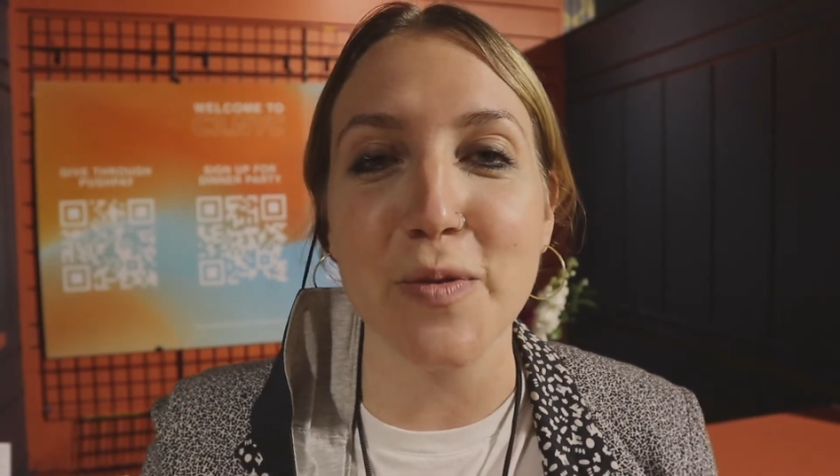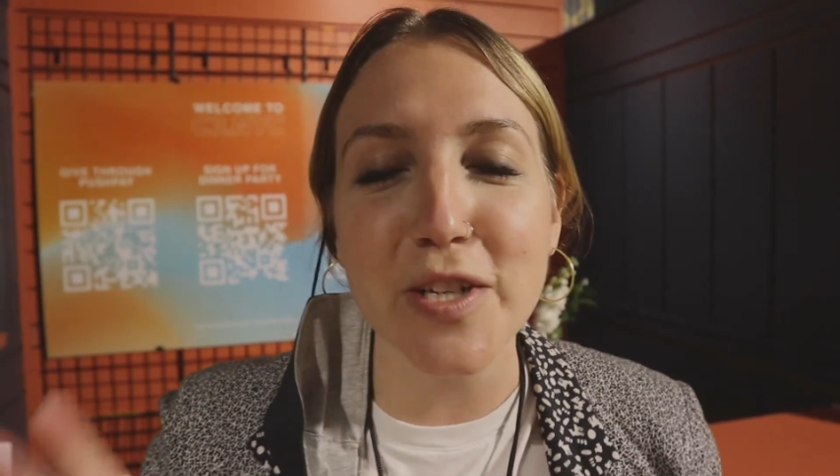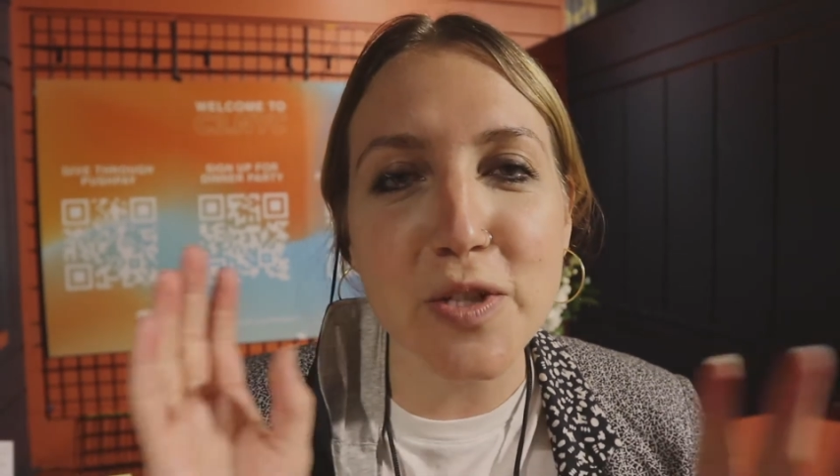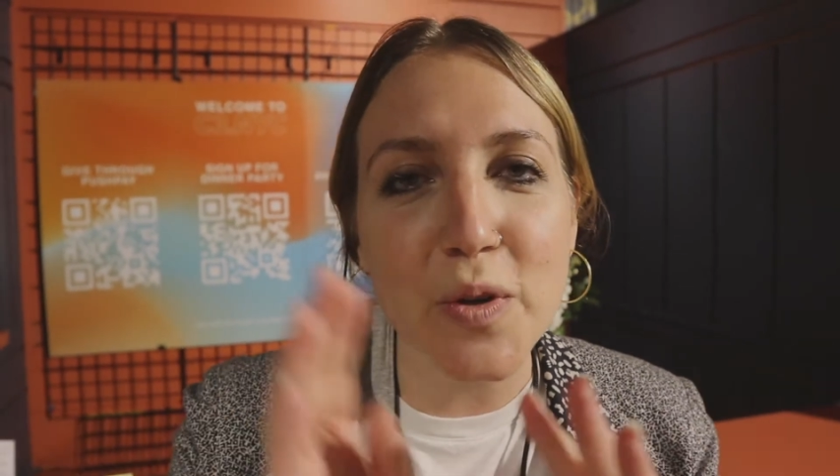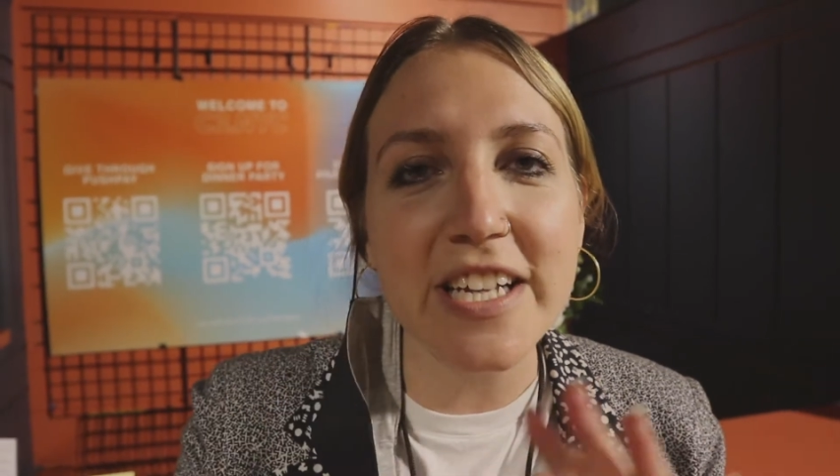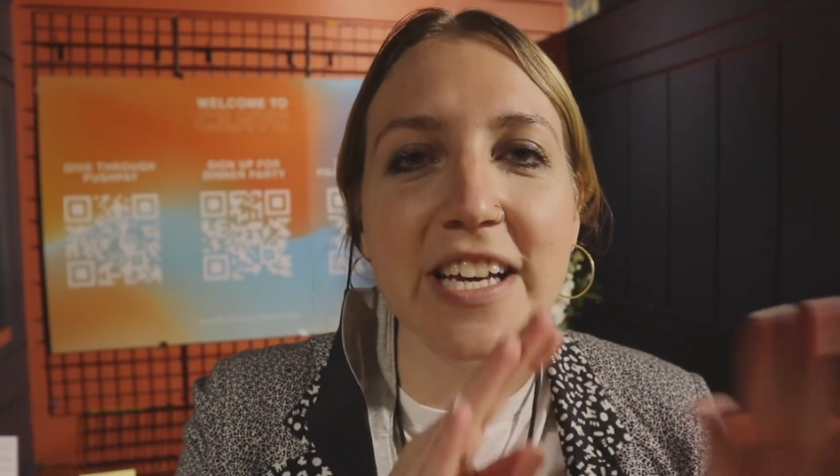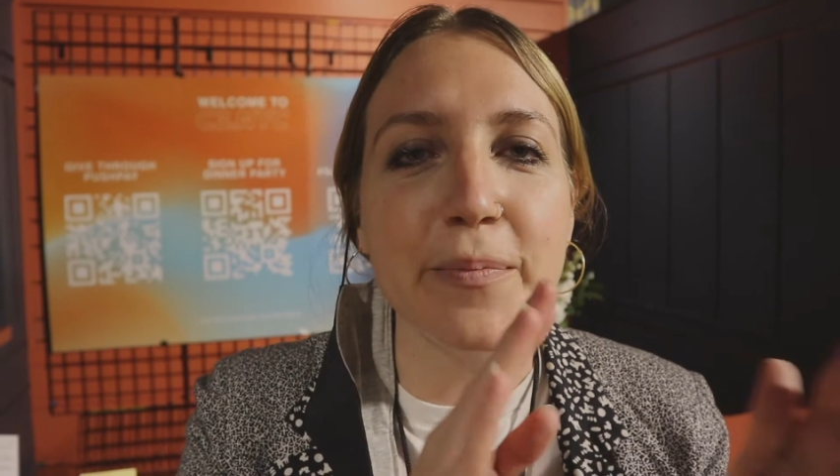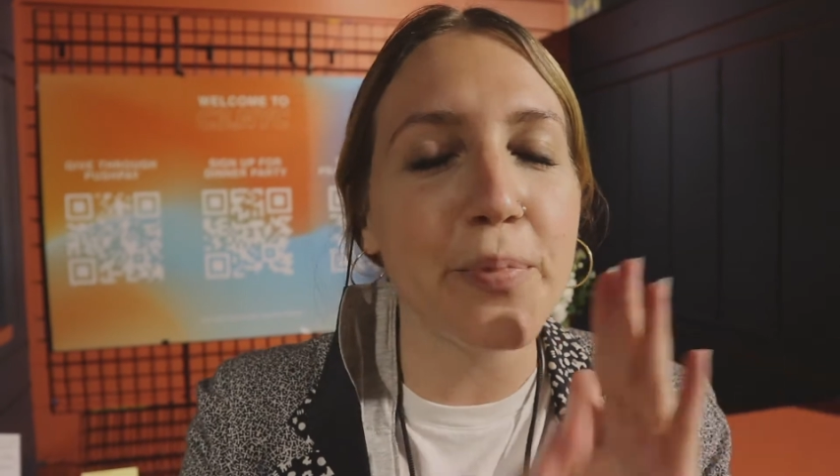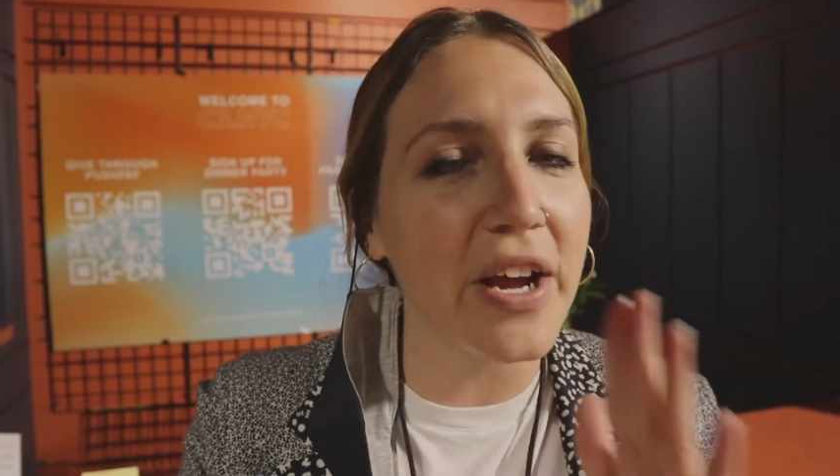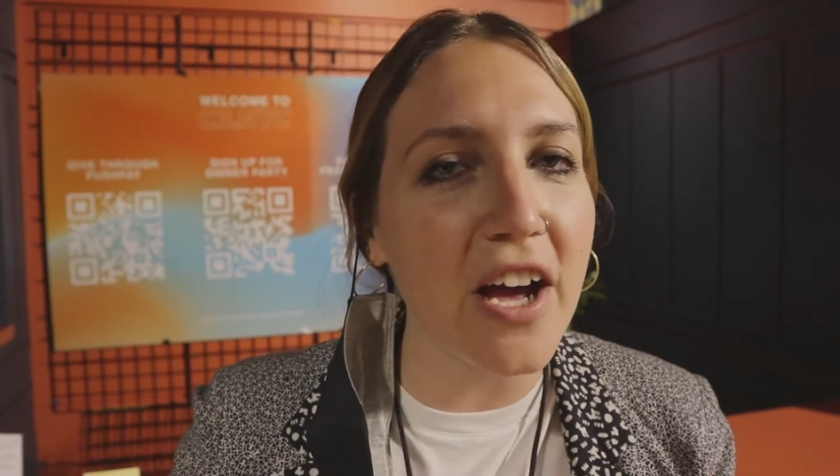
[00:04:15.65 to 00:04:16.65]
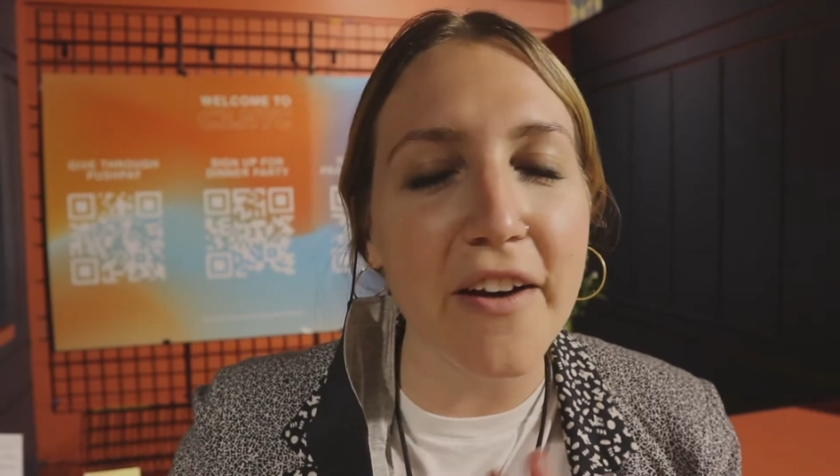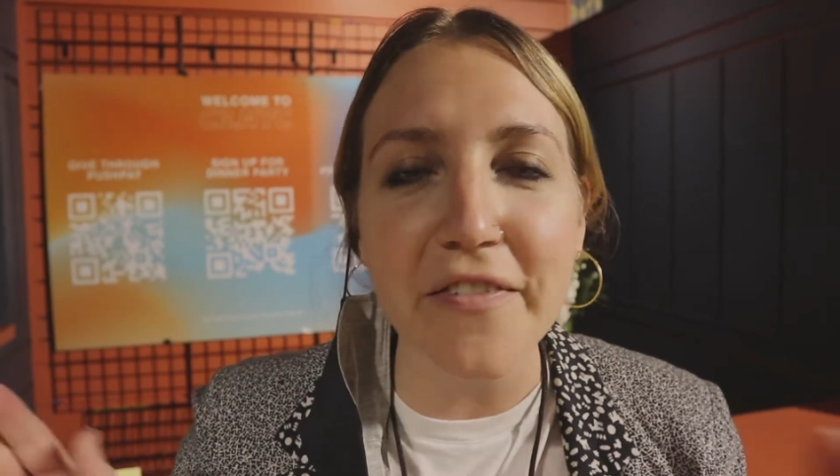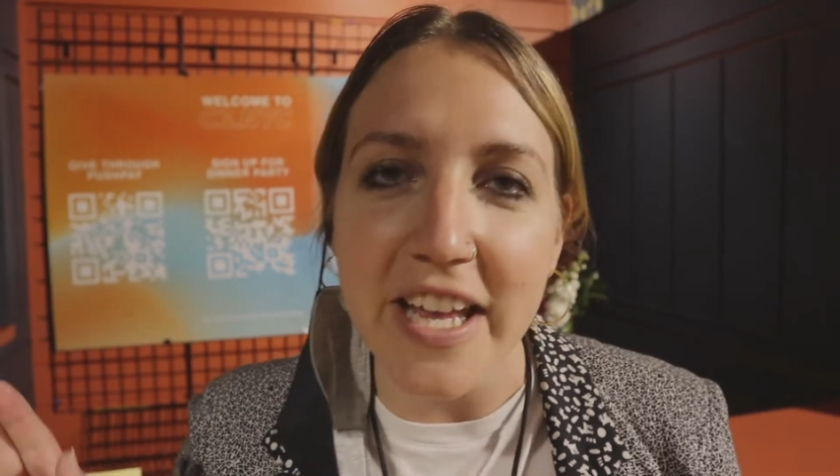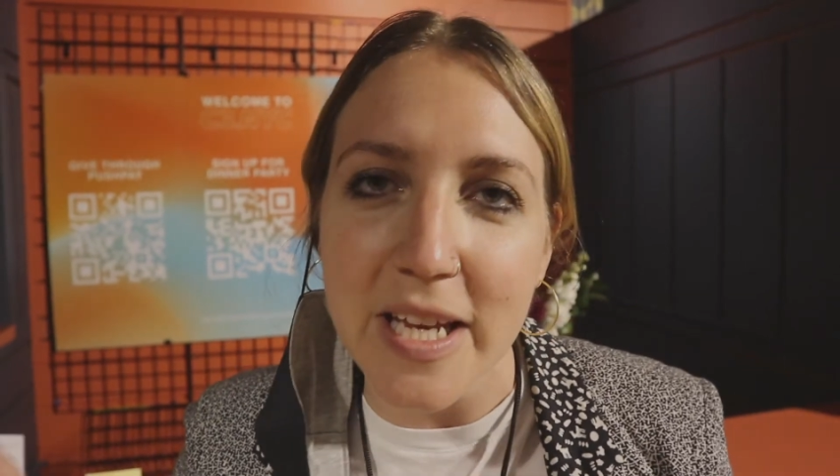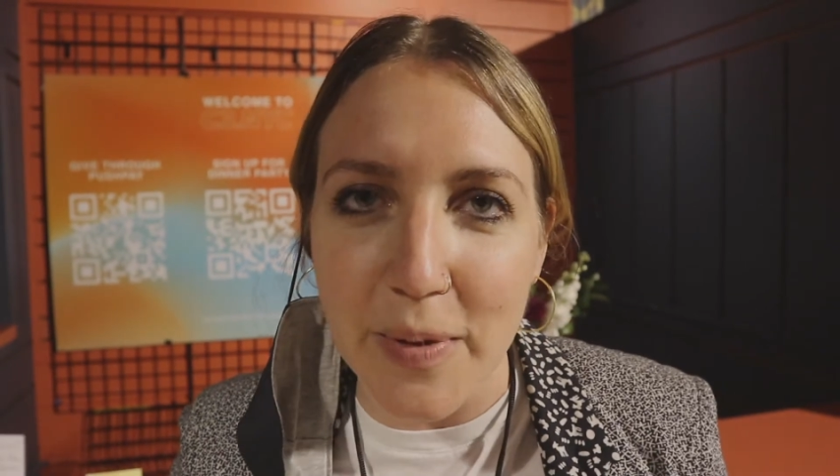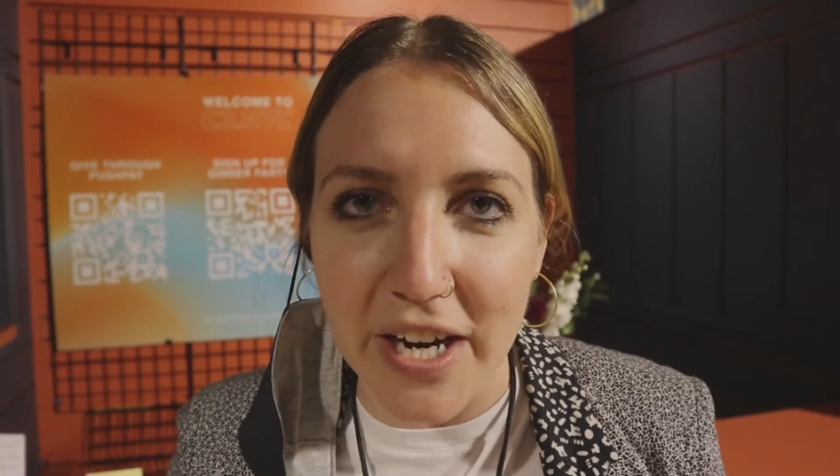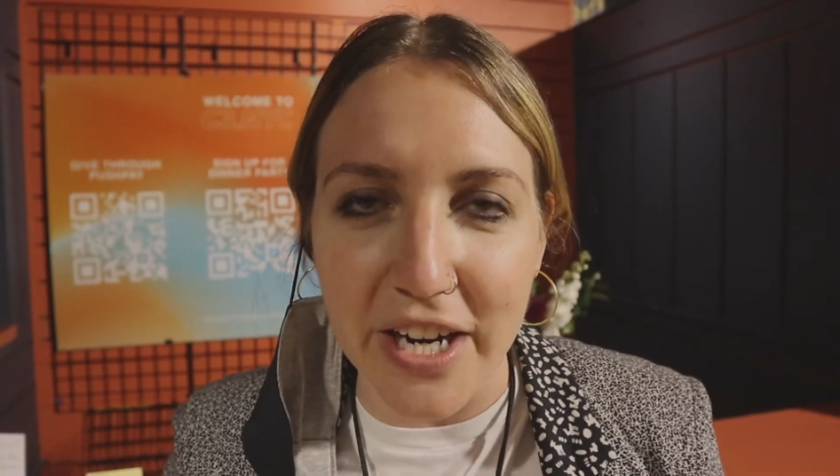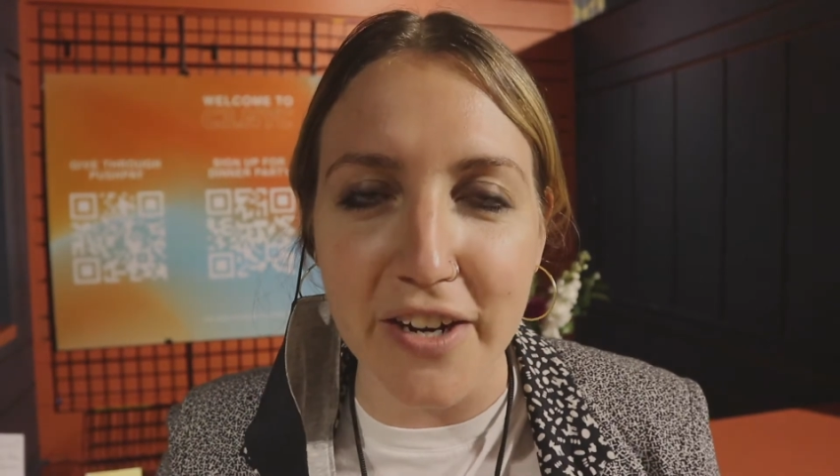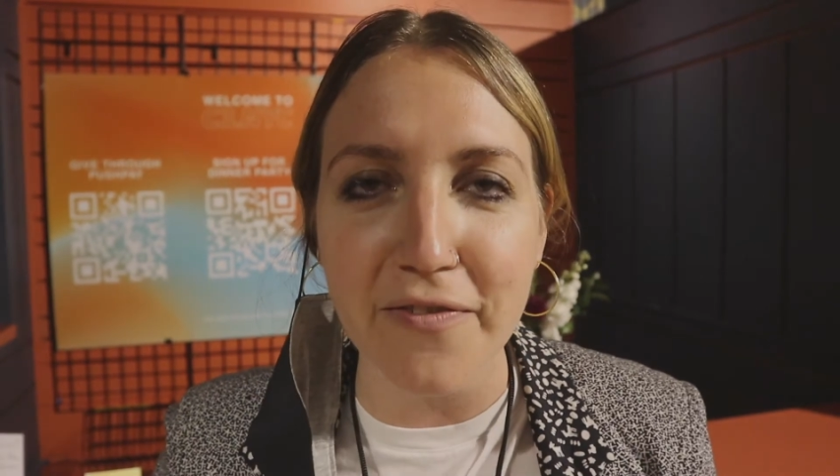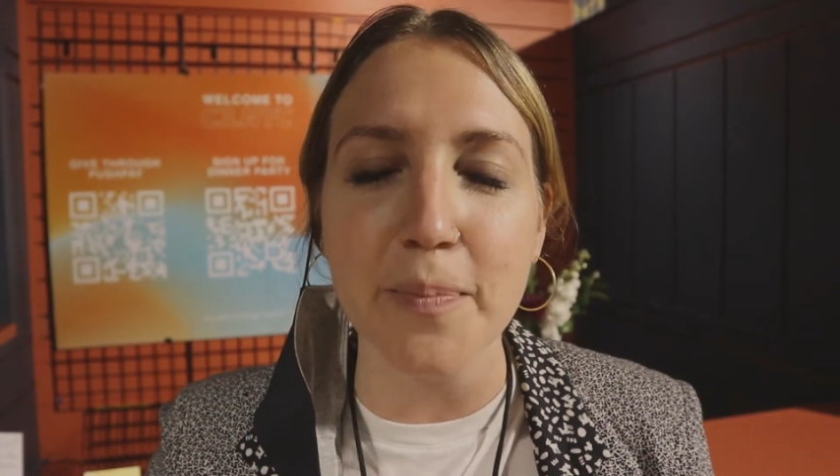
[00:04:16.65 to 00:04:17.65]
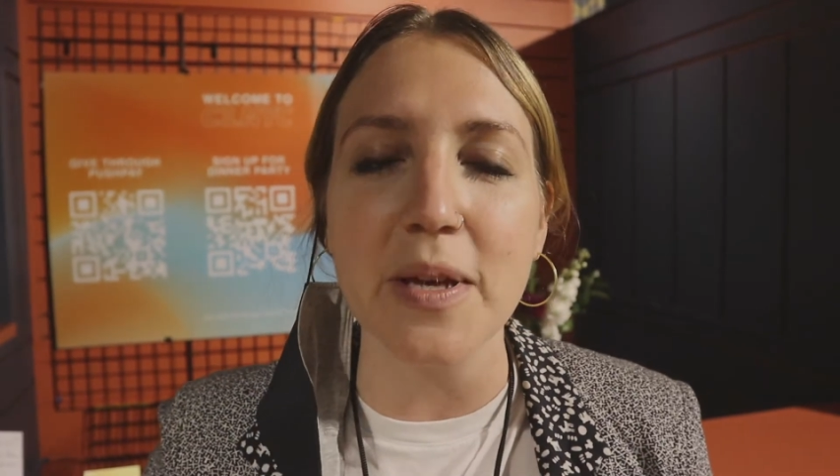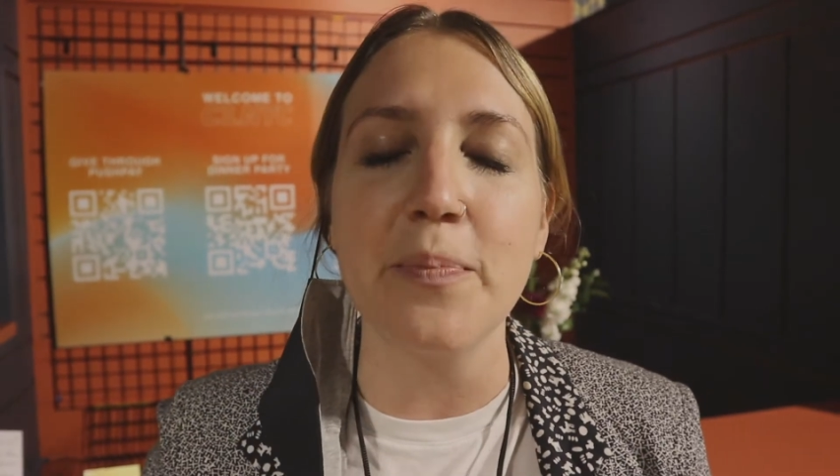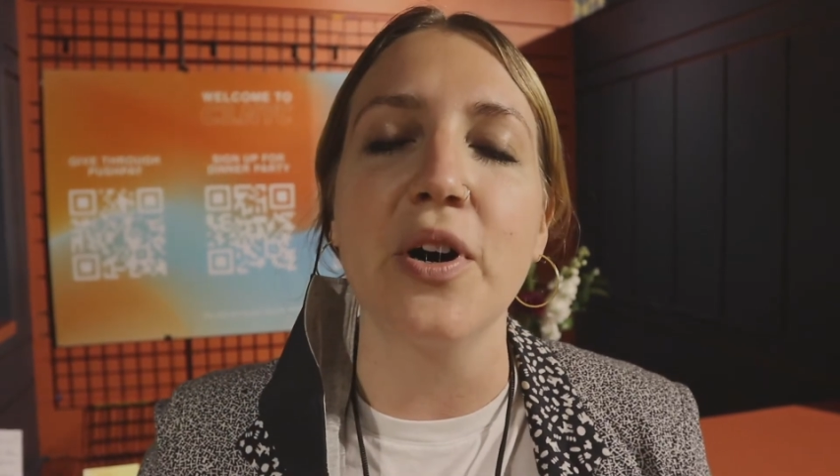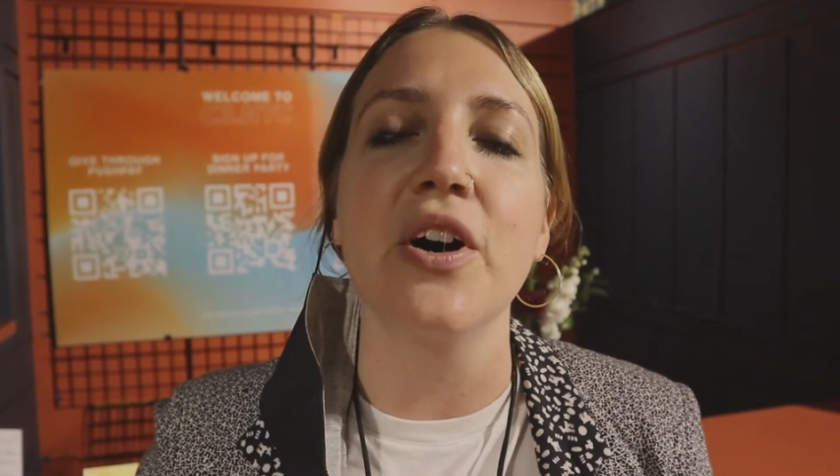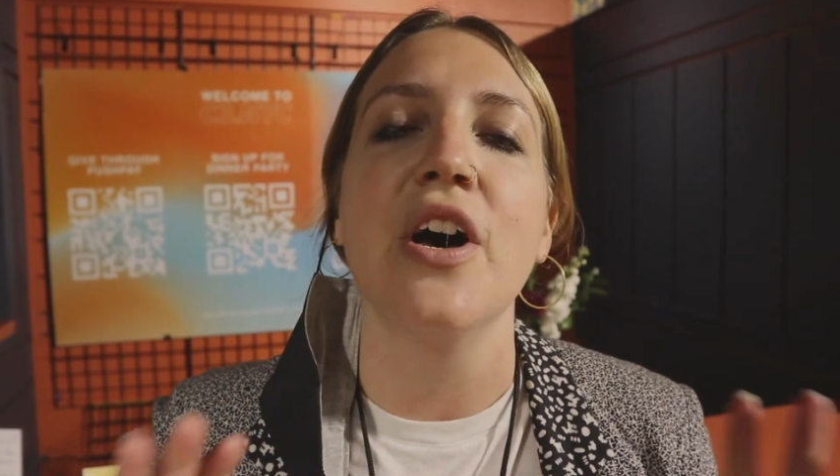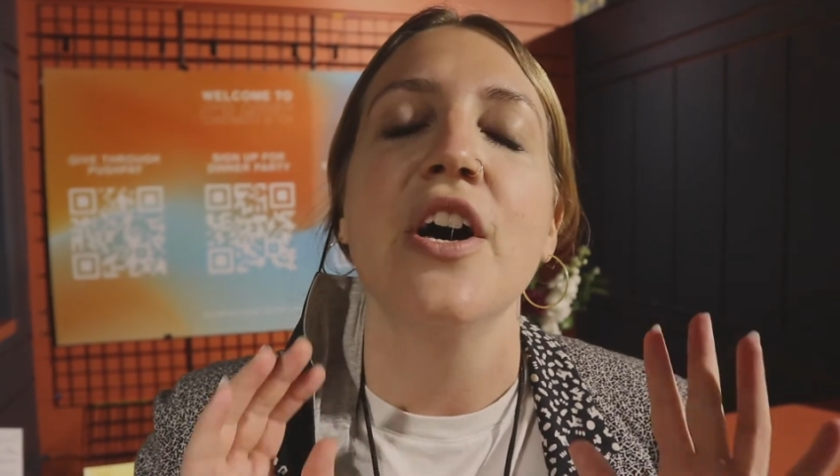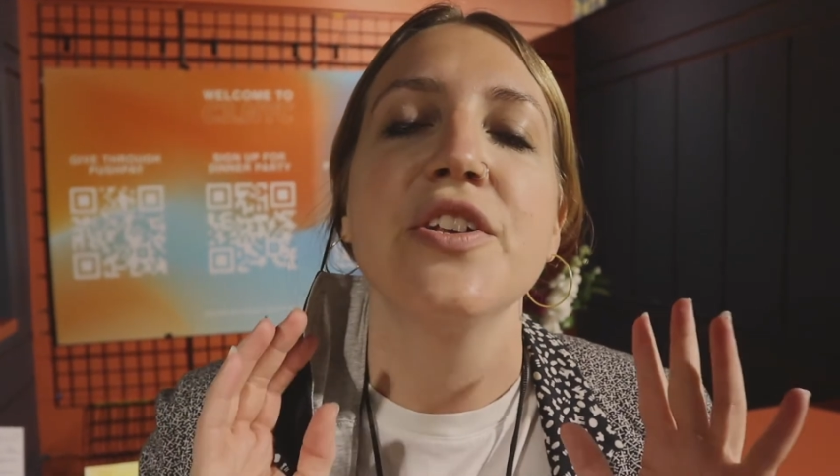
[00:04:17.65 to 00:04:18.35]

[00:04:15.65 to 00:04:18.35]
We just wanted to break off any barrier for people